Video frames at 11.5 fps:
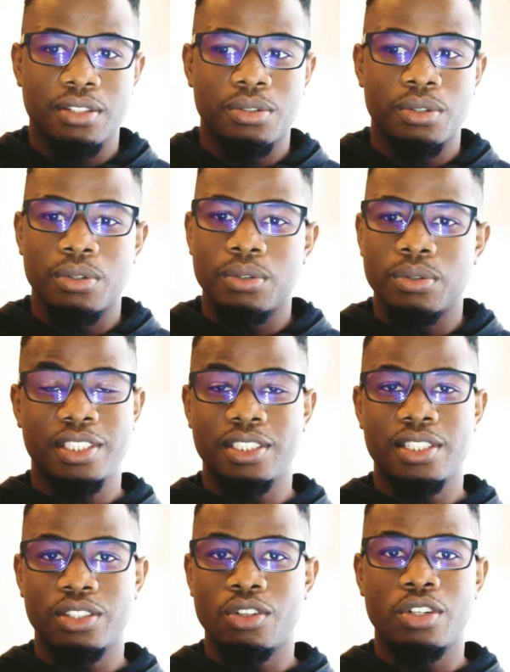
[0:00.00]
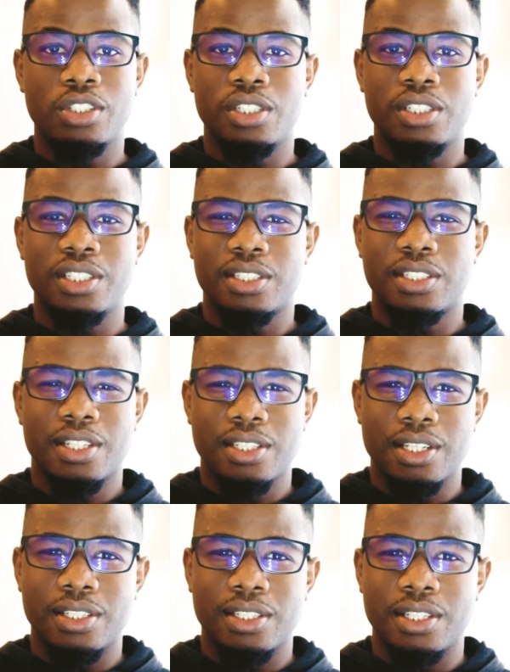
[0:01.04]
so the technology just doesn't
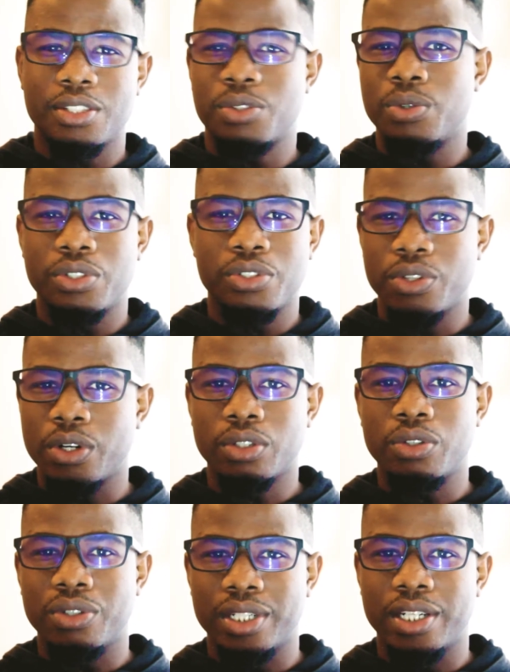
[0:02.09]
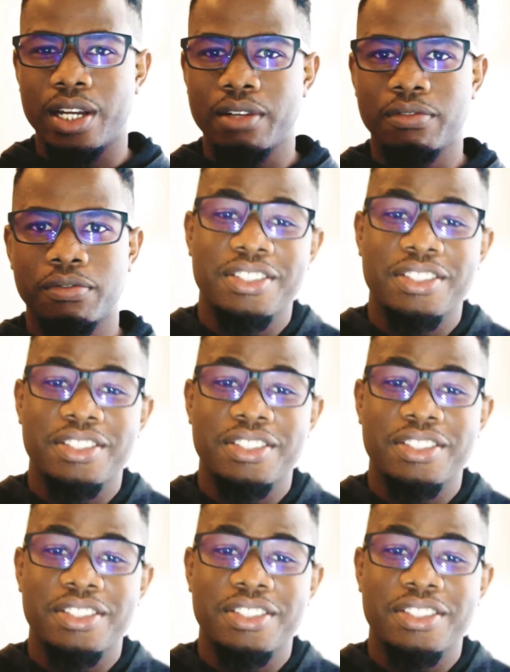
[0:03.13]
exist, or it's not good enough.